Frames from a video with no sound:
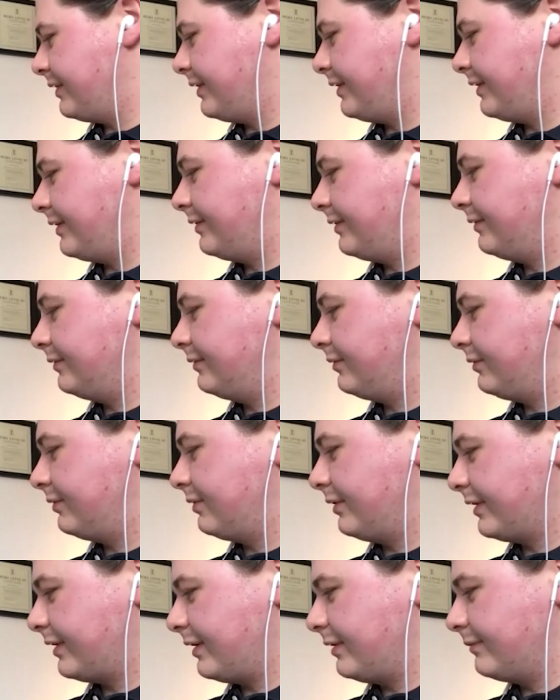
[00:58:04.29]
So
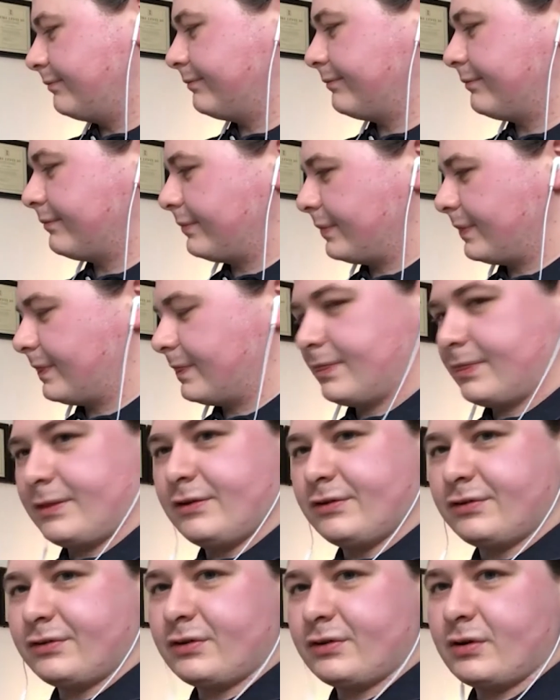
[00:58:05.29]
like
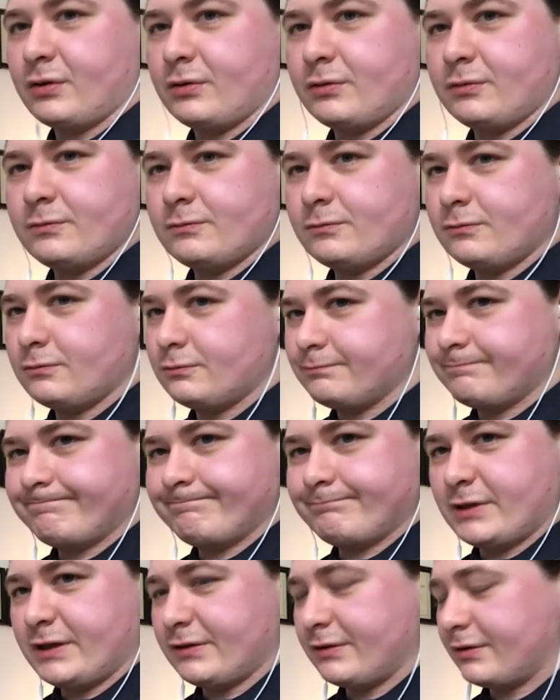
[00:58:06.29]
this stone,
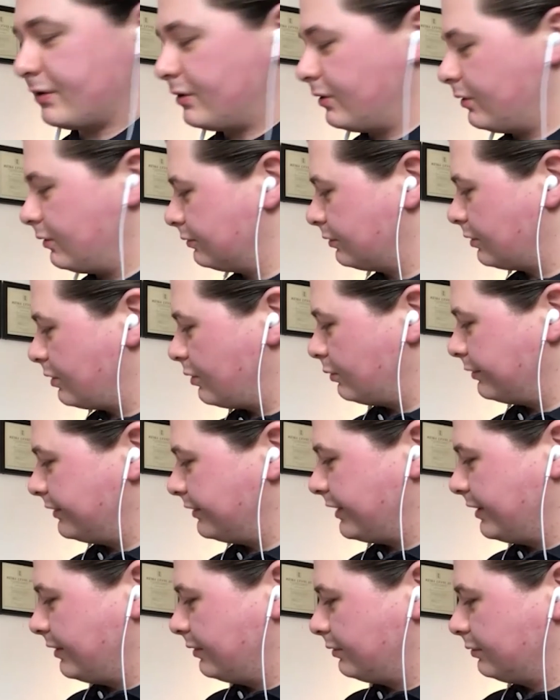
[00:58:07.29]
it's called golden
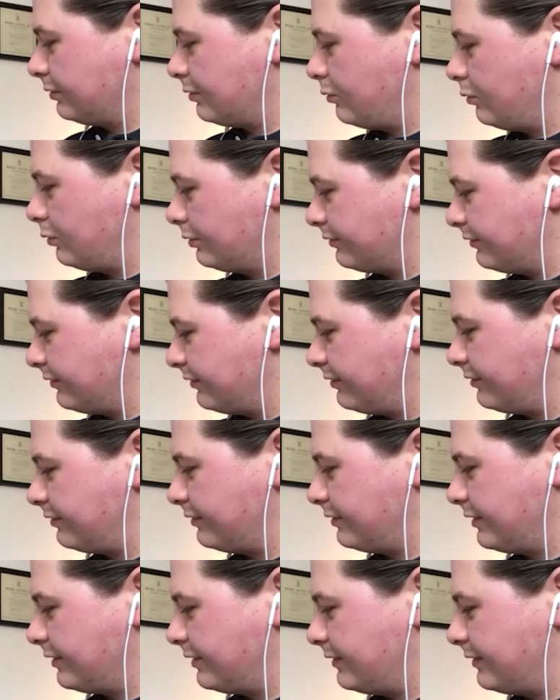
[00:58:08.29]
healer quartz.
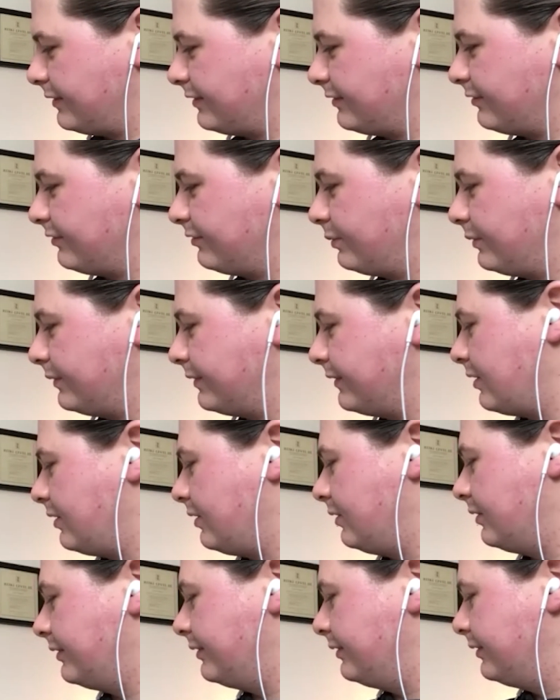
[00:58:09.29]
That's just what they
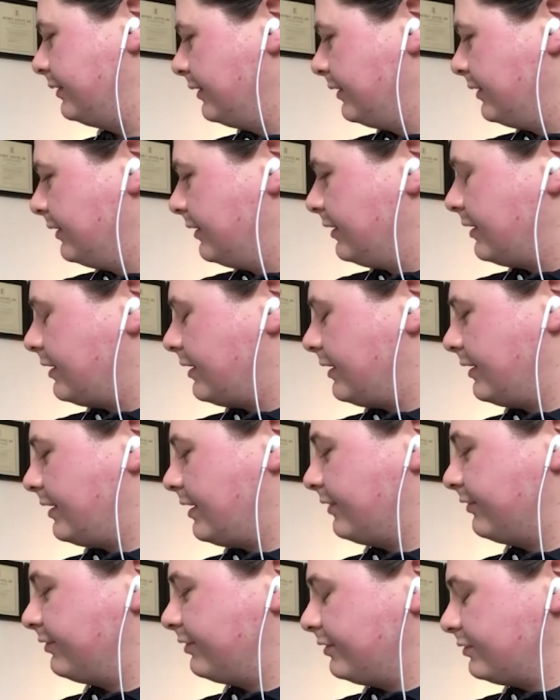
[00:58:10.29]
call it.
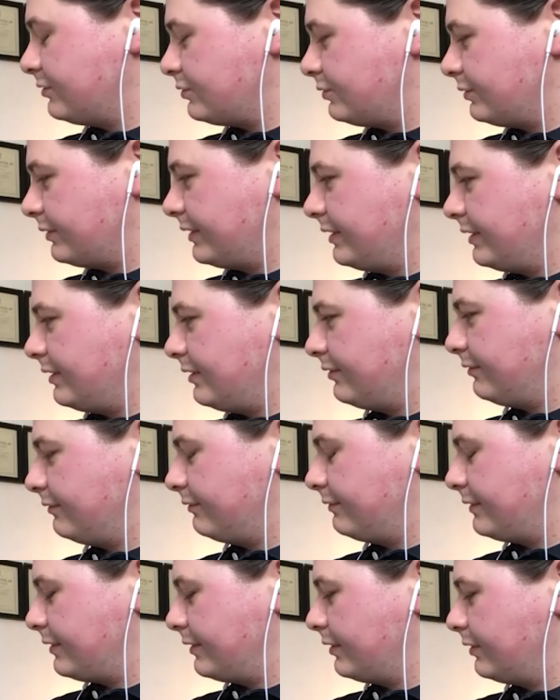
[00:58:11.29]
A citrine is a
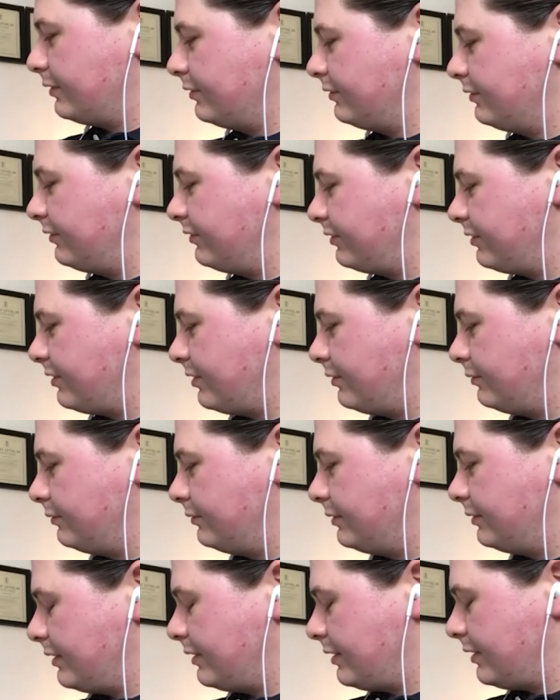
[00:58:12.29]
very good
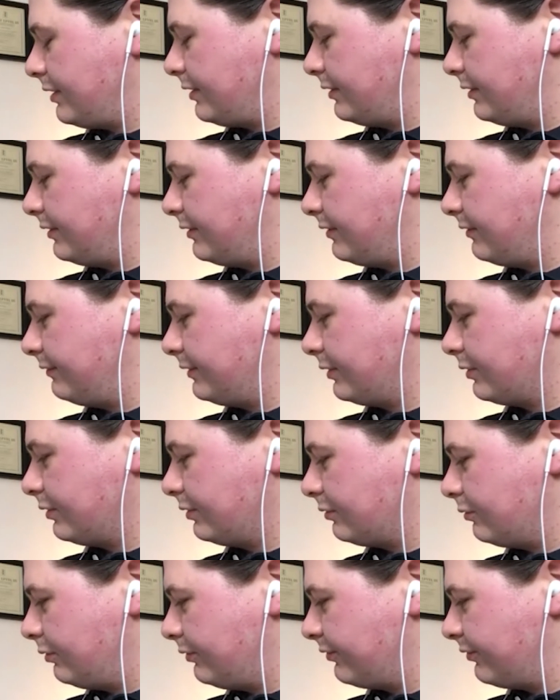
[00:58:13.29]
stone. It's a very
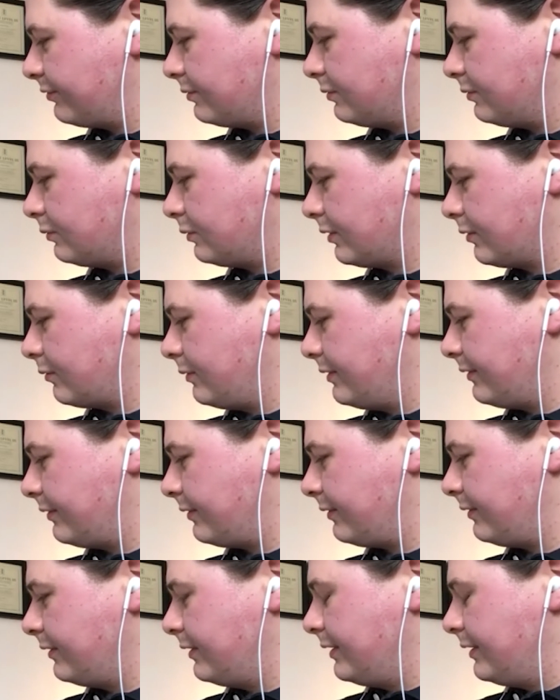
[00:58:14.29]
good crystal to work with.